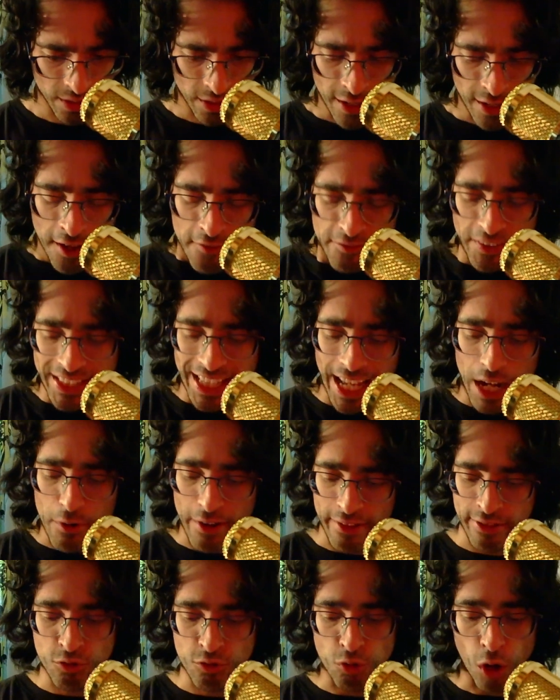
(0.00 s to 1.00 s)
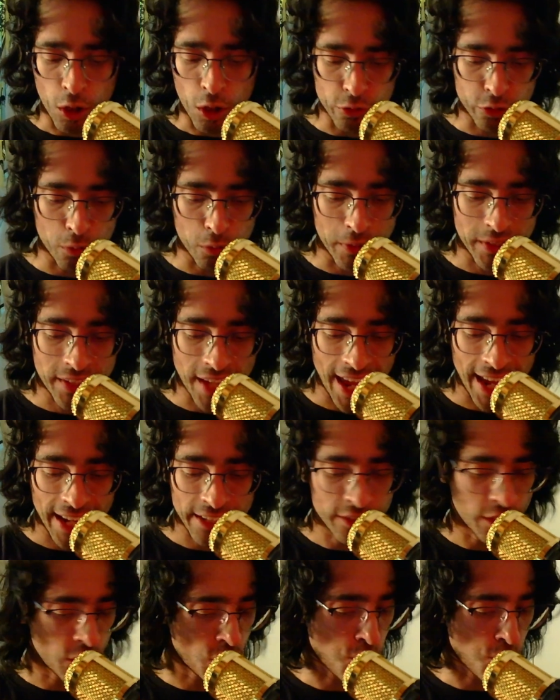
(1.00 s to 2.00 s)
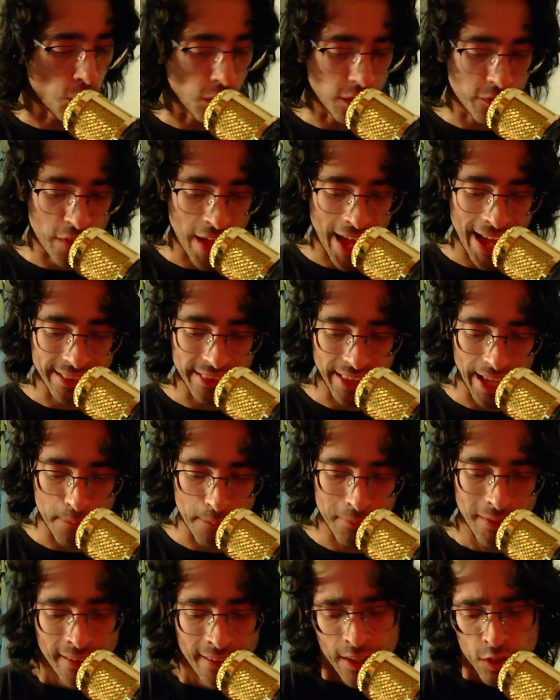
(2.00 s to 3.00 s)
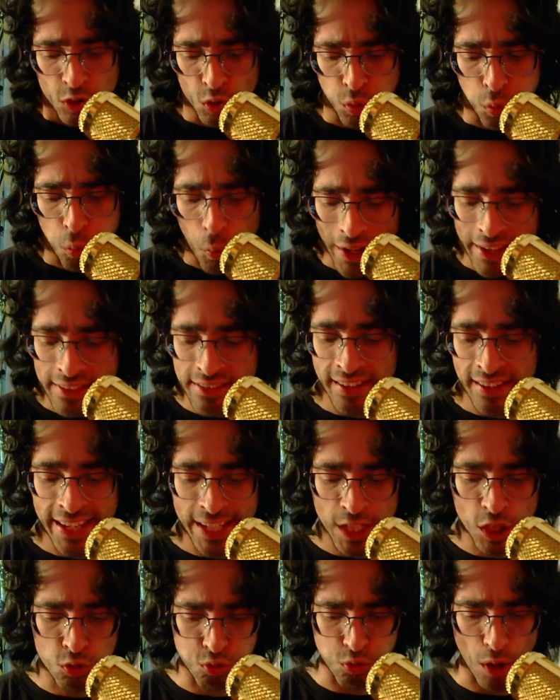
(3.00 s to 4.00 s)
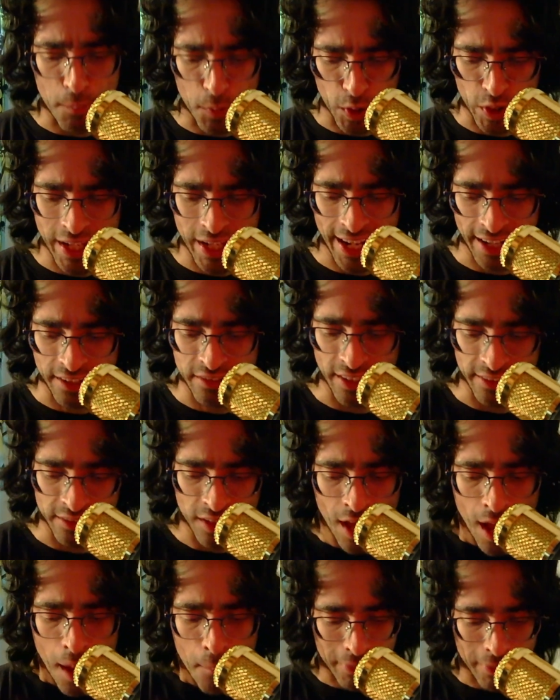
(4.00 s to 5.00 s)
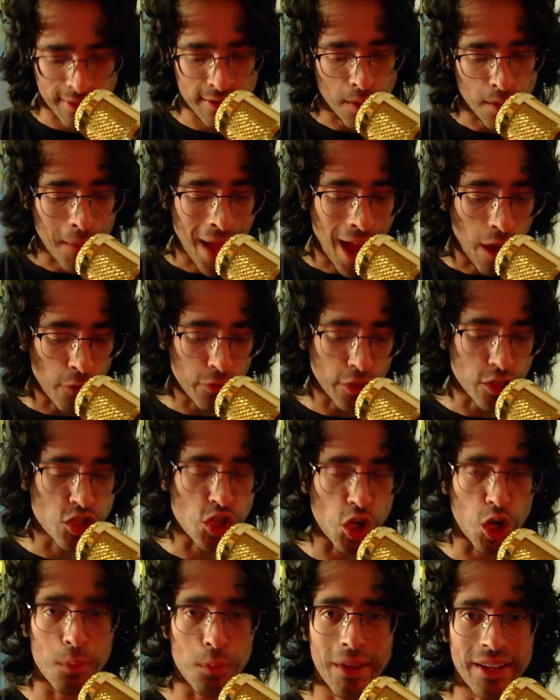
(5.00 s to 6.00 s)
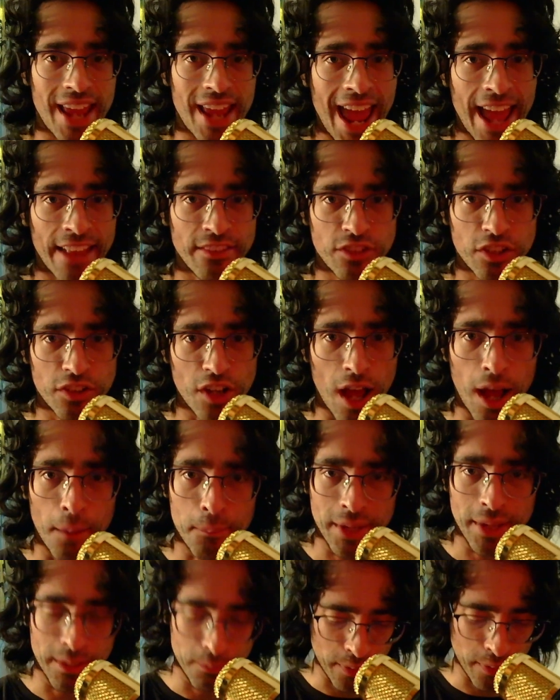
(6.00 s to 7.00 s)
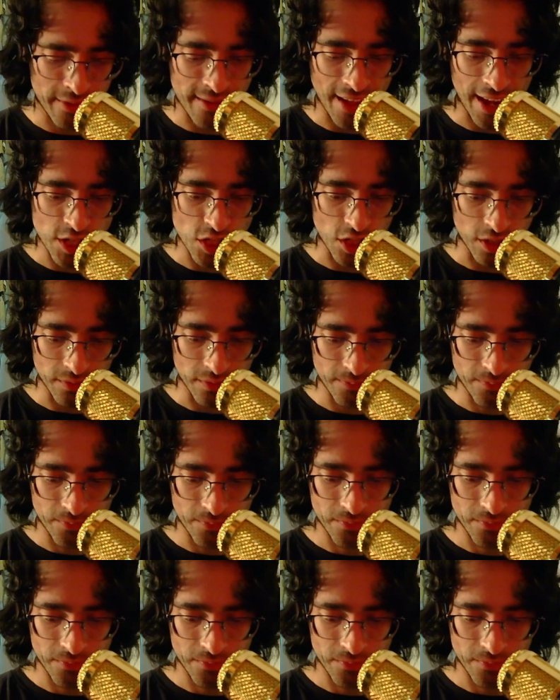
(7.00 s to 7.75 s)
Valera struggled to regain control of the headlamp. Twice he grubber-kicked it, but somehow the German ended up in possession.